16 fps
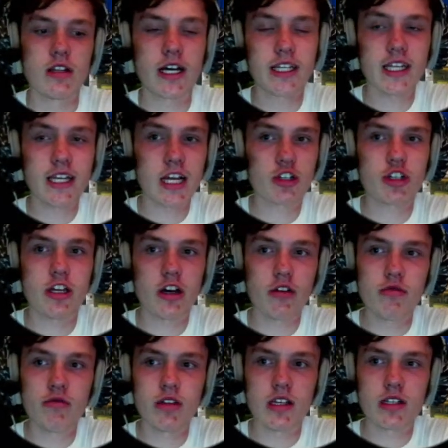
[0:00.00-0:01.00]
Now, I didn't actually
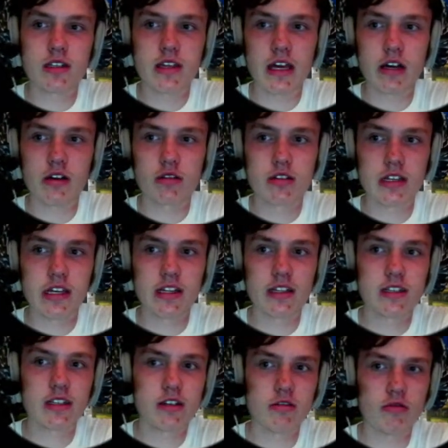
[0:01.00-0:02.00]
own this DLC
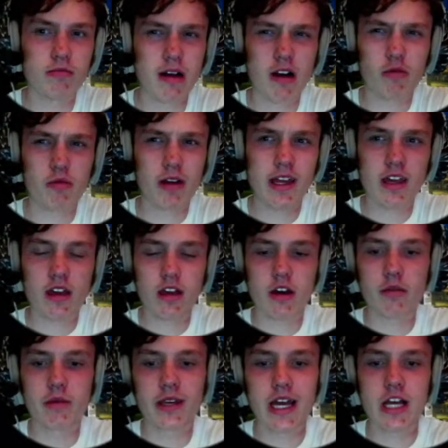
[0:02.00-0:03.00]
until about a week
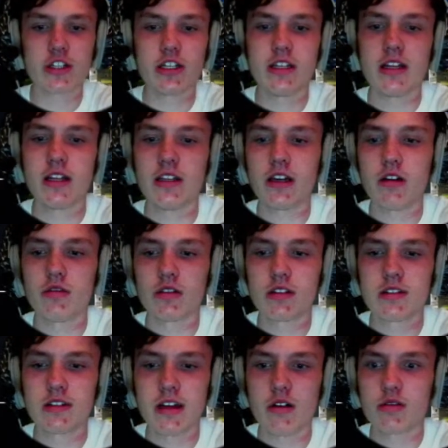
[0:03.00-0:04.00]
ago when it actually did go
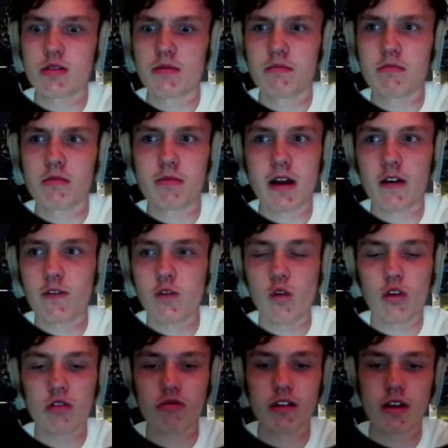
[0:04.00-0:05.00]
on sale. So about
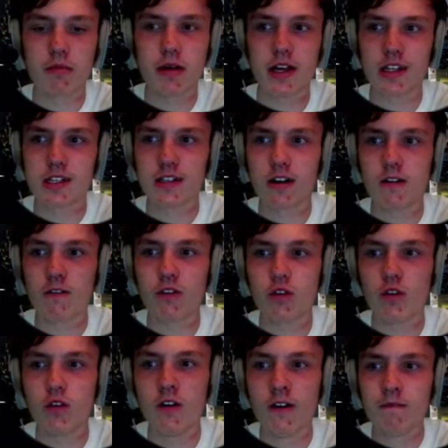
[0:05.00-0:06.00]
£4 I picked it up
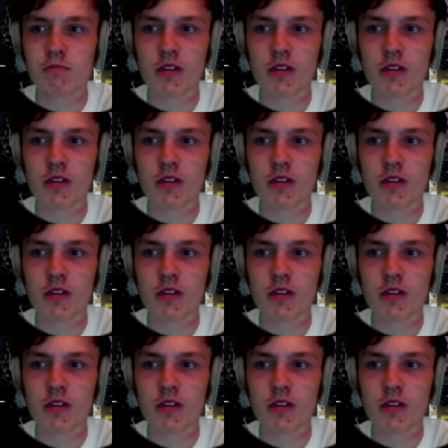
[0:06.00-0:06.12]
for.